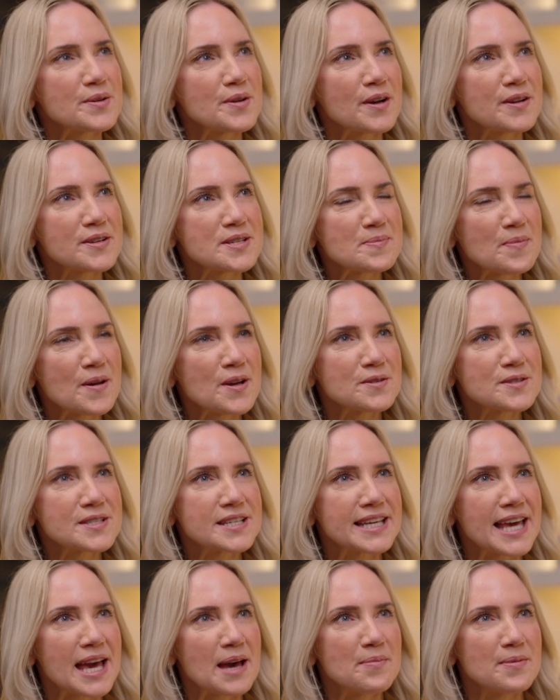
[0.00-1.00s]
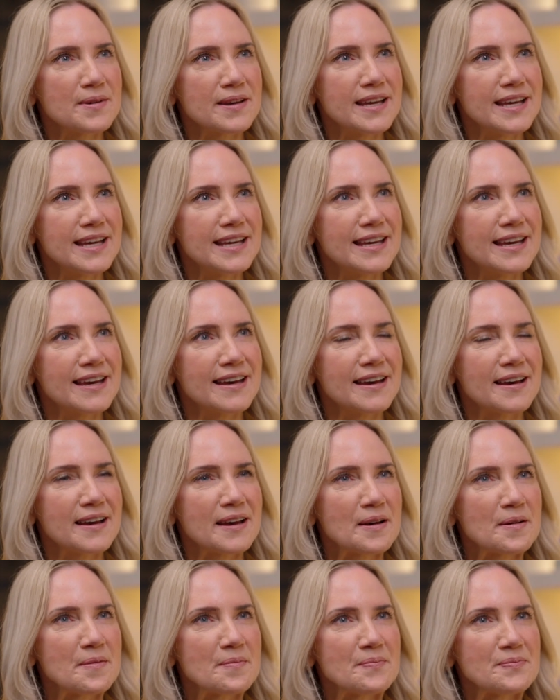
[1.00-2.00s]
I spoke to Gabby,
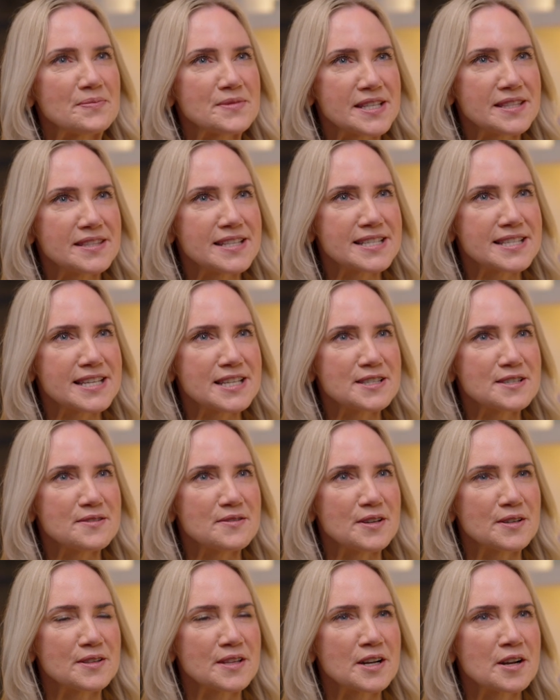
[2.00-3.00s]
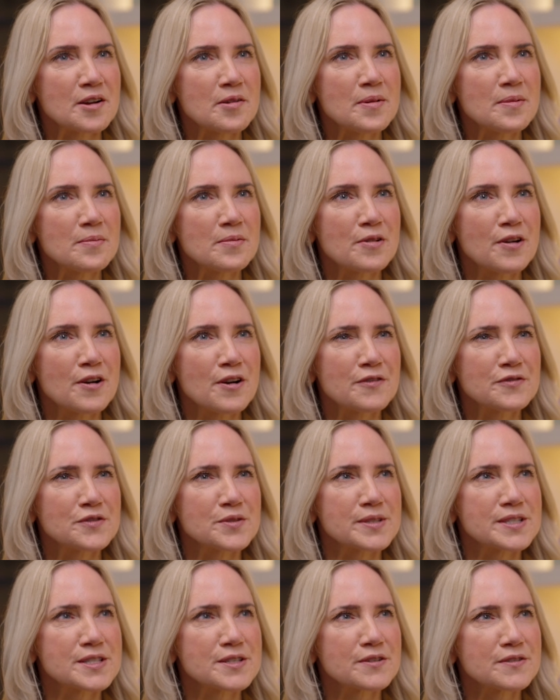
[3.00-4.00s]
did this interview, and then I remember
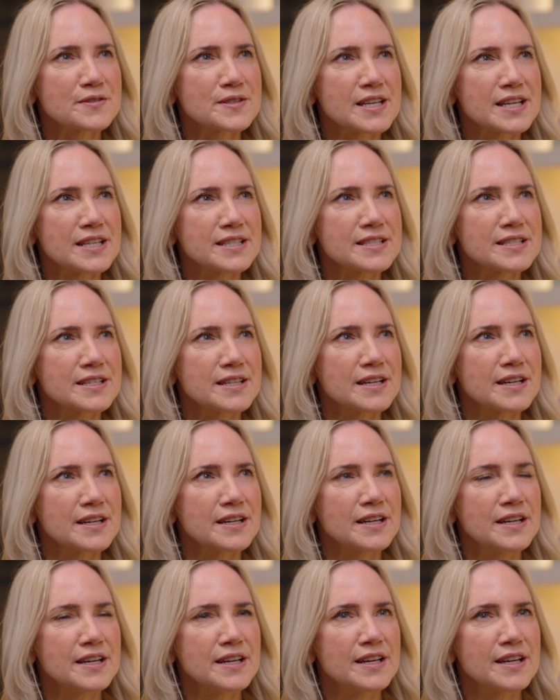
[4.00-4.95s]
afterwards sort of saying to her,